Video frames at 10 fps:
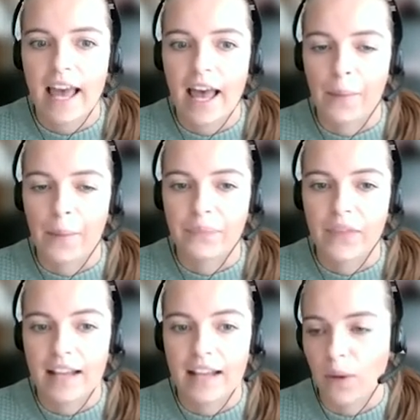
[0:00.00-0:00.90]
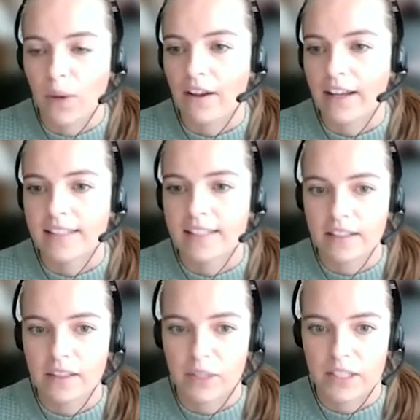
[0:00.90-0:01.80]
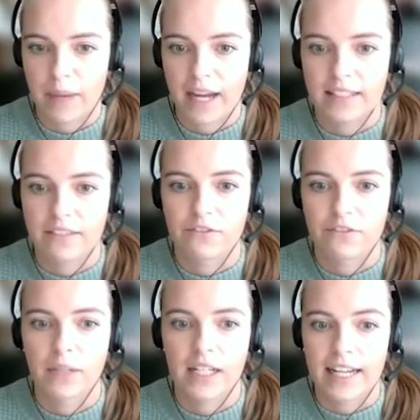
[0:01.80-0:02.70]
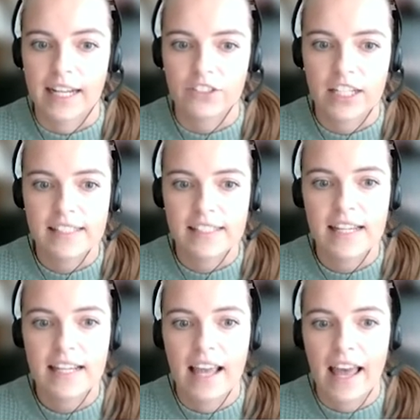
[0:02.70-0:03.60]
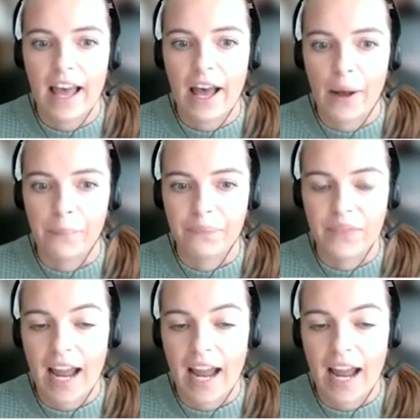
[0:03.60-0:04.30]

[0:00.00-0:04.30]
as well as the perspectives from clinicians, and